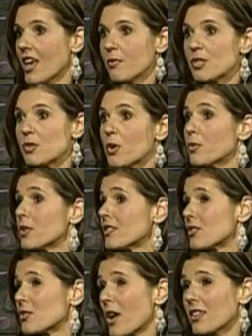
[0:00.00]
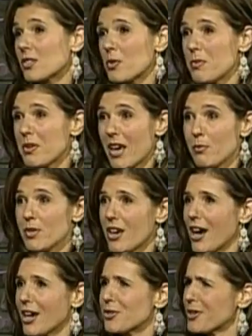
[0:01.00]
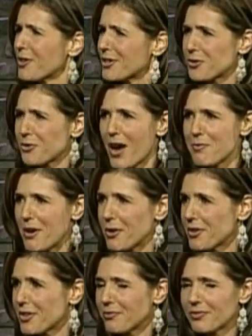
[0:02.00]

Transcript: Because when we're stressed, we become dehydrated, like dry mouth.